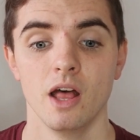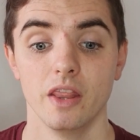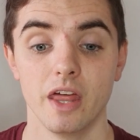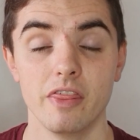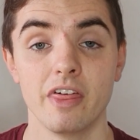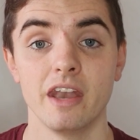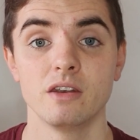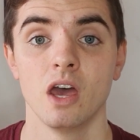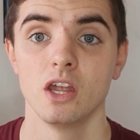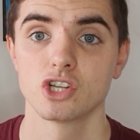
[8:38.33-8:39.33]
They then
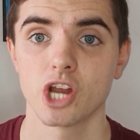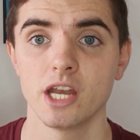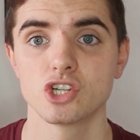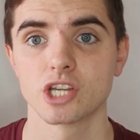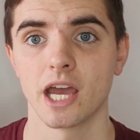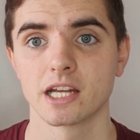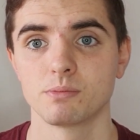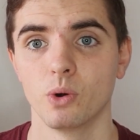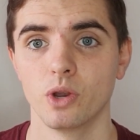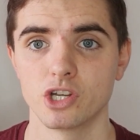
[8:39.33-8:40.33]
changed tact,
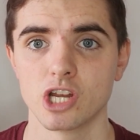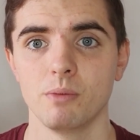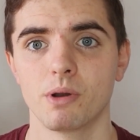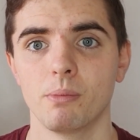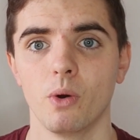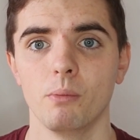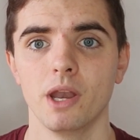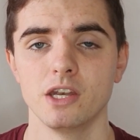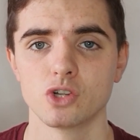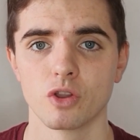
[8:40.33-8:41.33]
bought in a cheaper
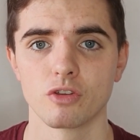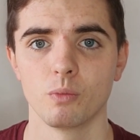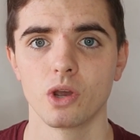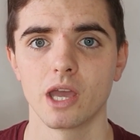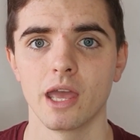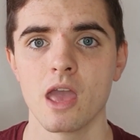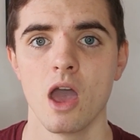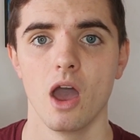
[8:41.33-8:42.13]
appointment in Jonathan Woodgate,